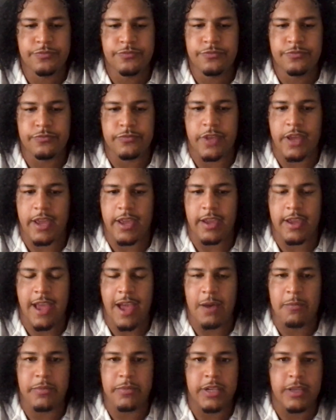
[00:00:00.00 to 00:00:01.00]
like
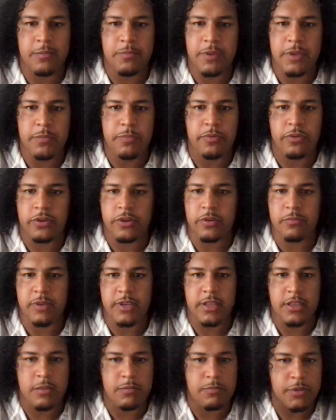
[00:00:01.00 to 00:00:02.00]
how many people could
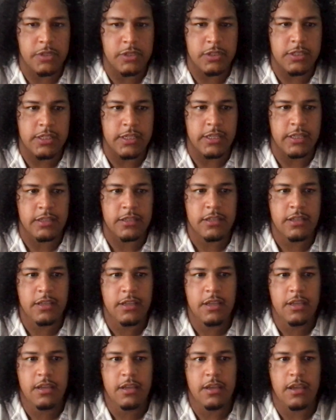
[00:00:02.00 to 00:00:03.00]
be in the building
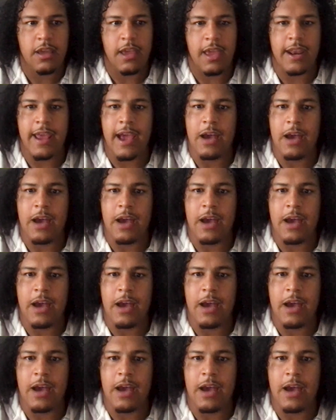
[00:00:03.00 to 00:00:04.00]
and
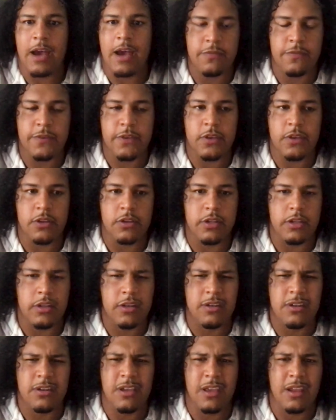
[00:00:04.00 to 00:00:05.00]
how many could be on the field.